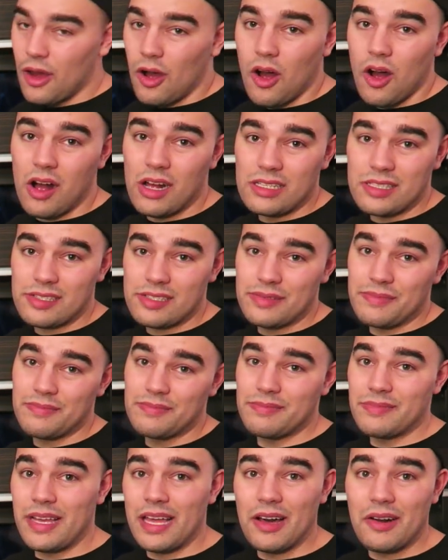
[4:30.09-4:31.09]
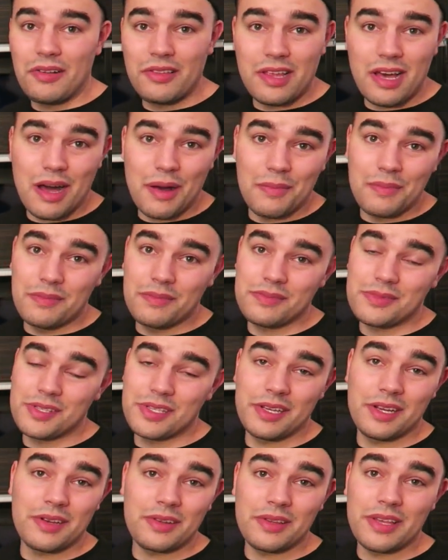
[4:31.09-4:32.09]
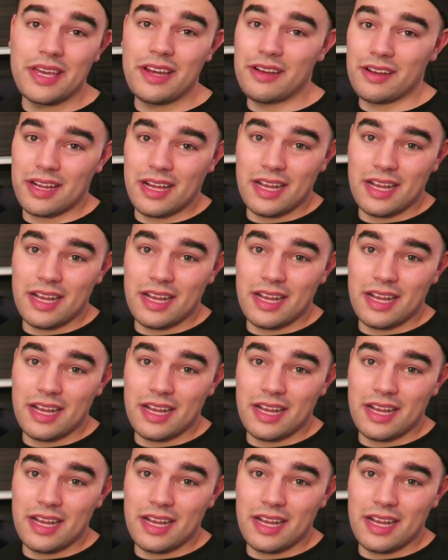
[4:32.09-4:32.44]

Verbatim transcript: awesome held up it's a year later